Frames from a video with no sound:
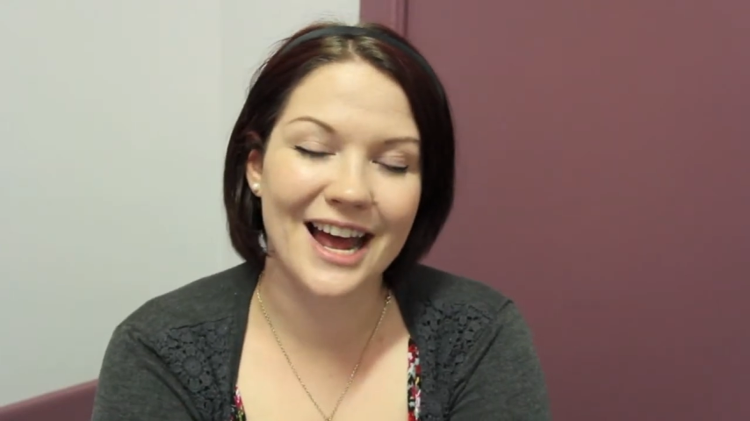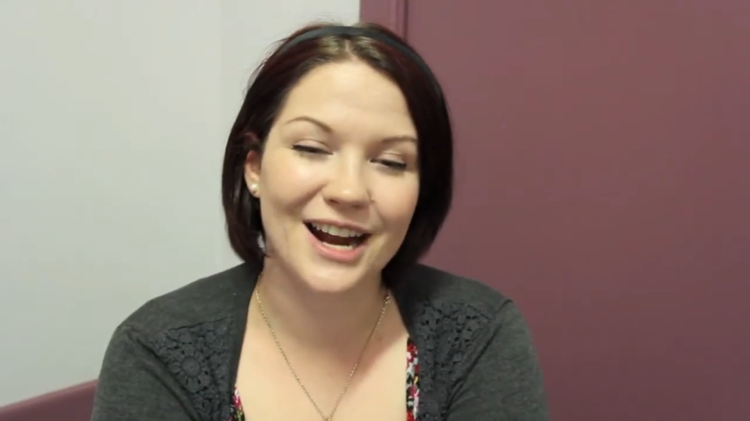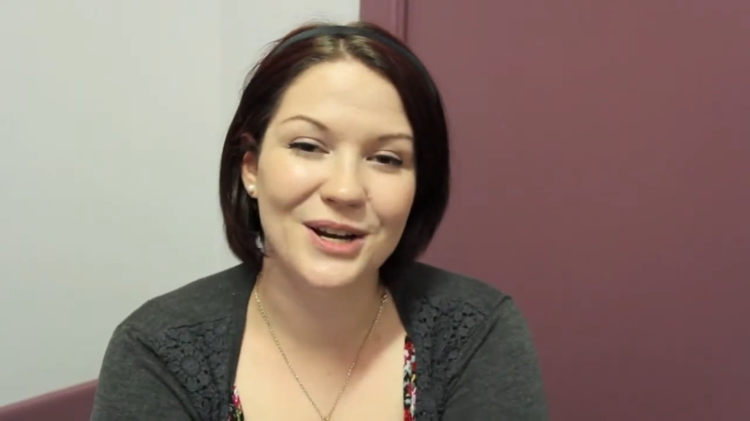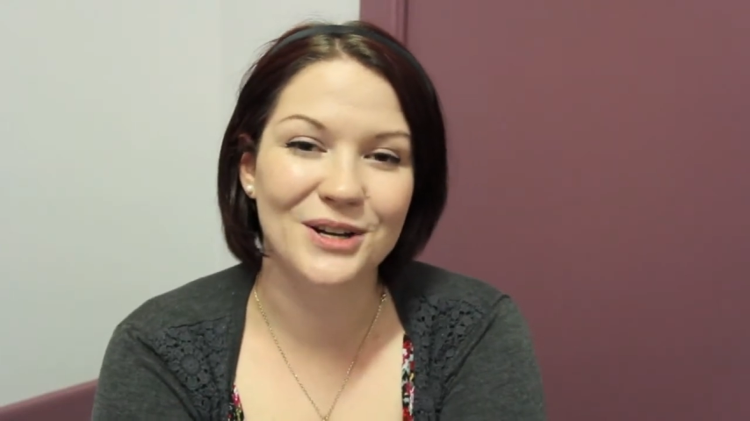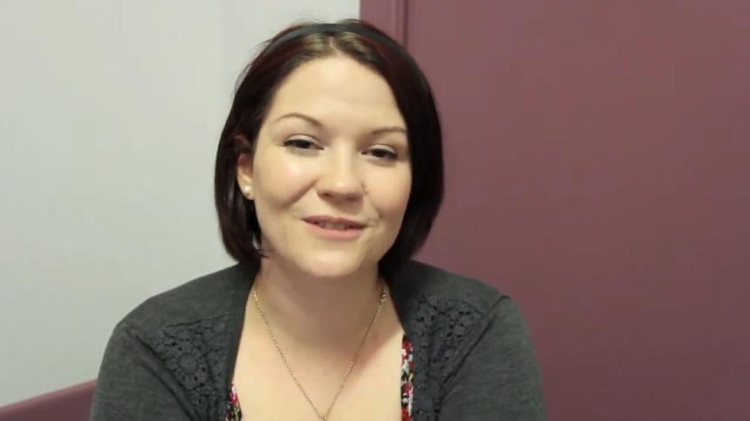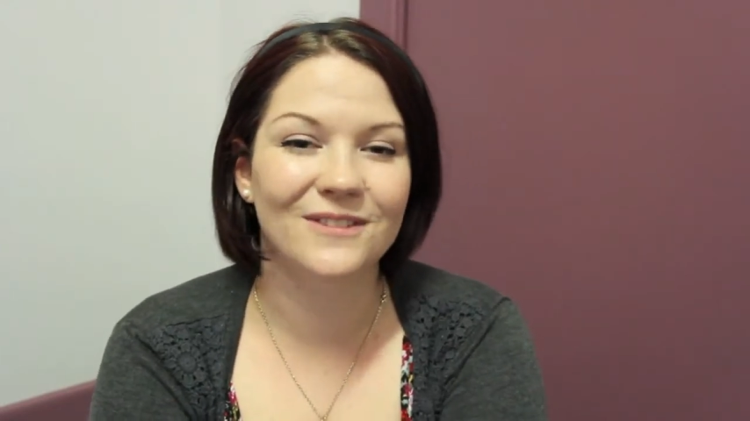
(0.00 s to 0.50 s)
and
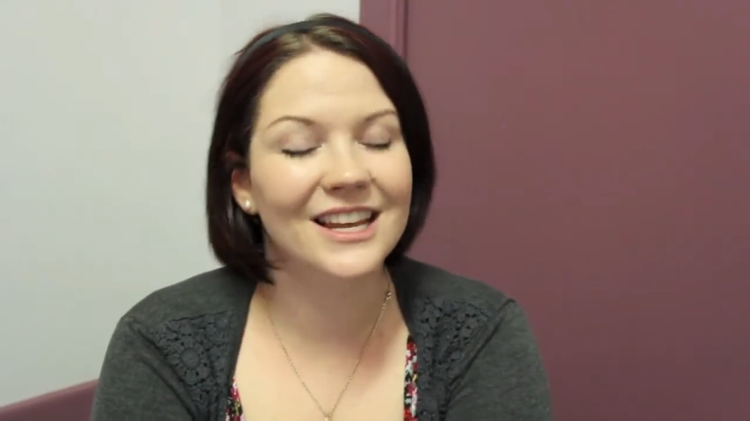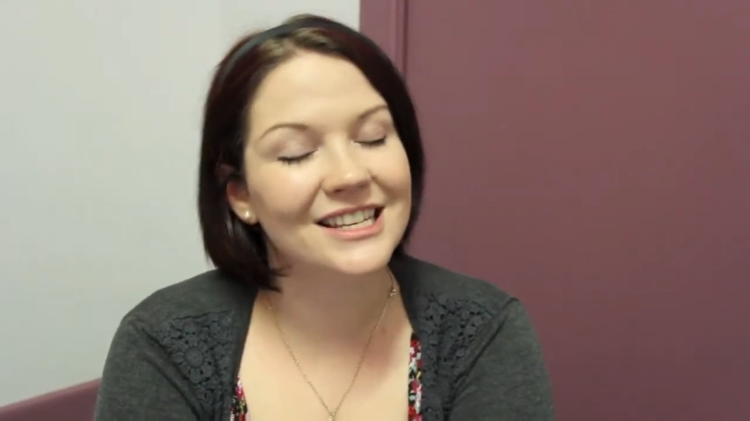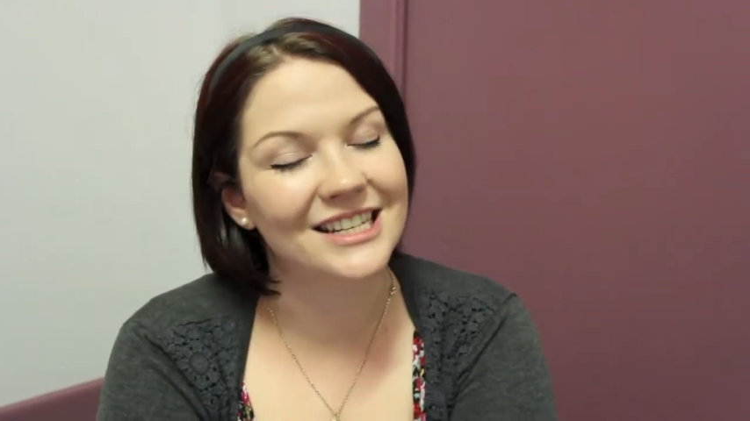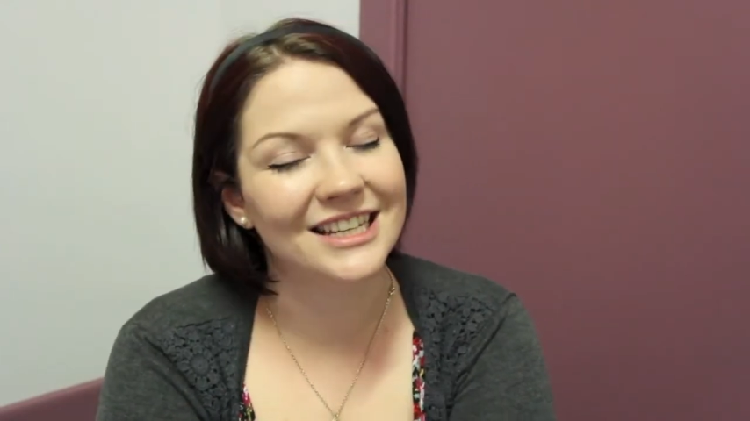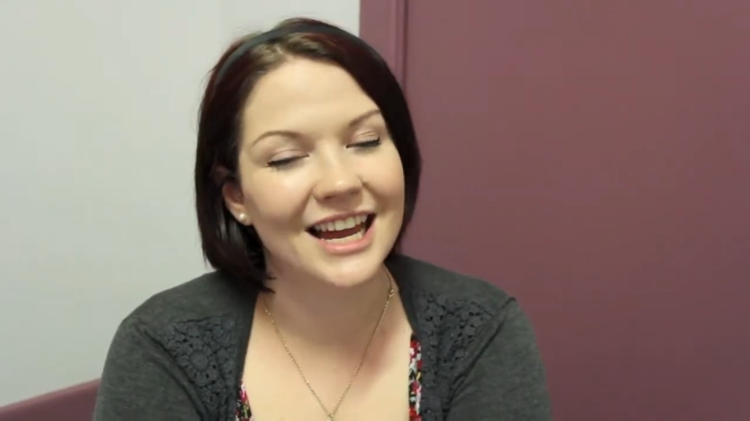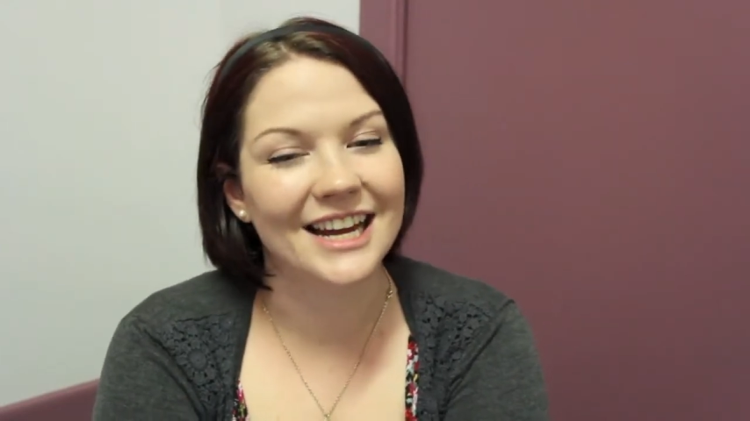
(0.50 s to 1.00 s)
I knew if
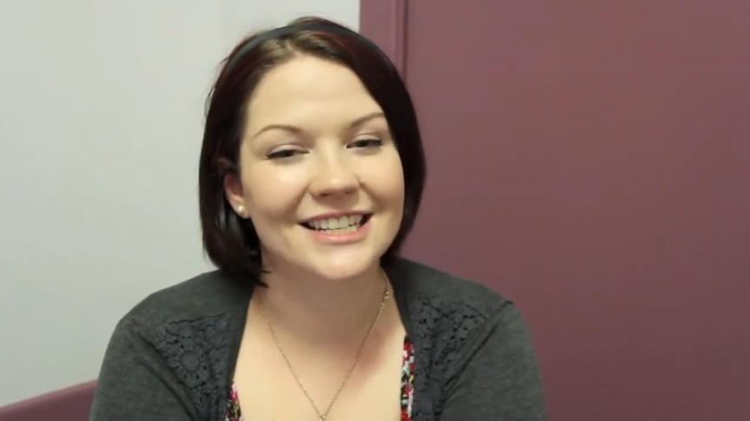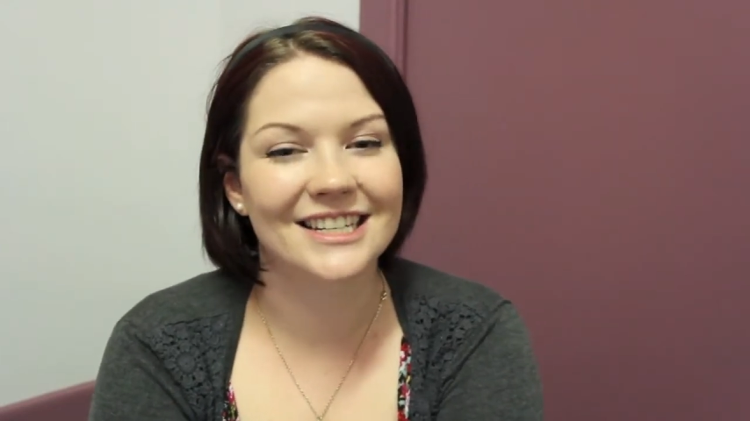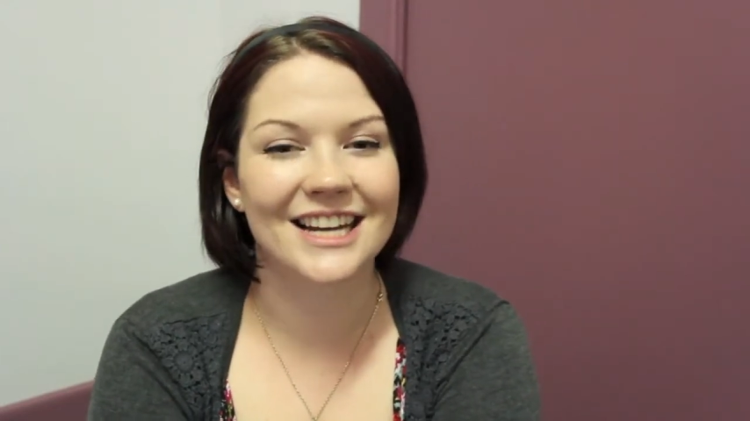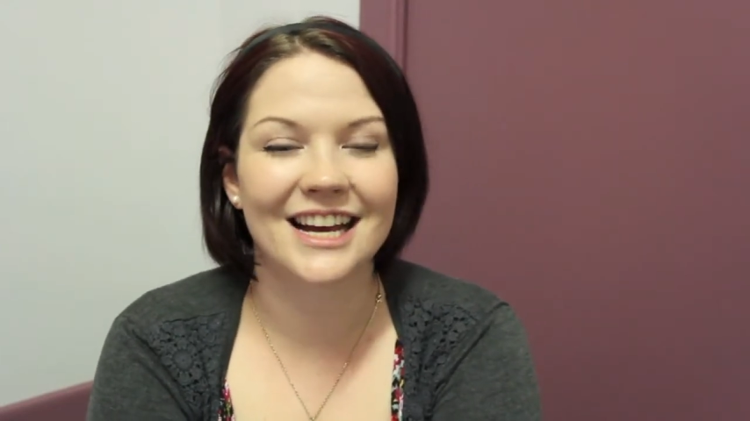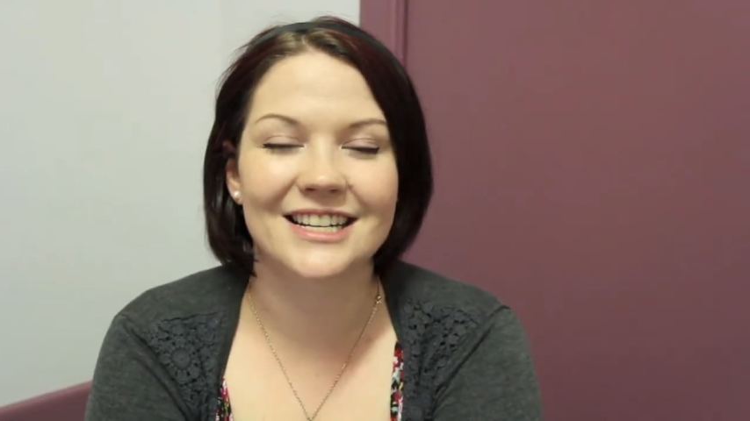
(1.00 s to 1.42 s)
Leslie liked it,